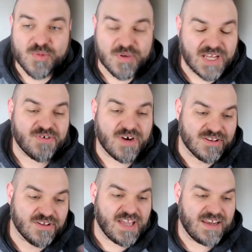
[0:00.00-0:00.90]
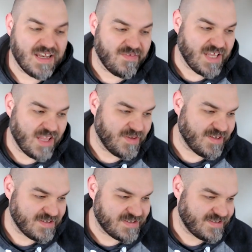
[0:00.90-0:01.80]
but I try to look at it every day,
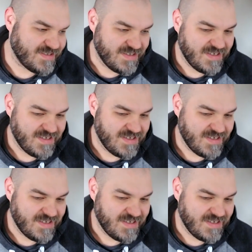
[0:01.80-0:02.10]
because